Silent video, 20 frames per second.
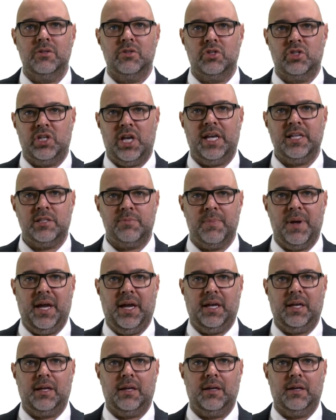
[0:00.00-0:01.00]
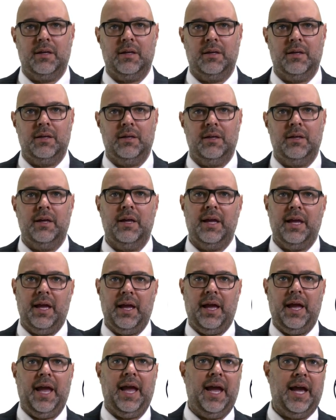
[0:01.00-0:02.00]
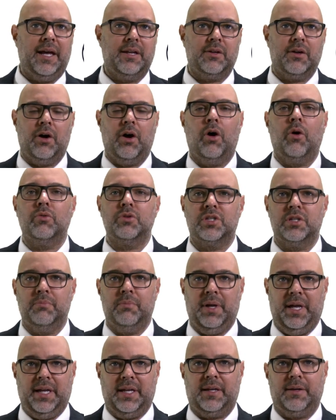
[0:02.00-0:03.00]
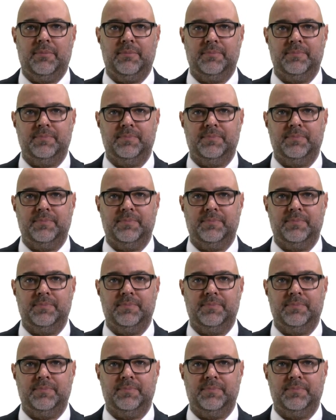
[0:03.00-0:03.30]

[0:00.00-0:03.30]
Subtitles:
Chase Bank, and Ocean Bank.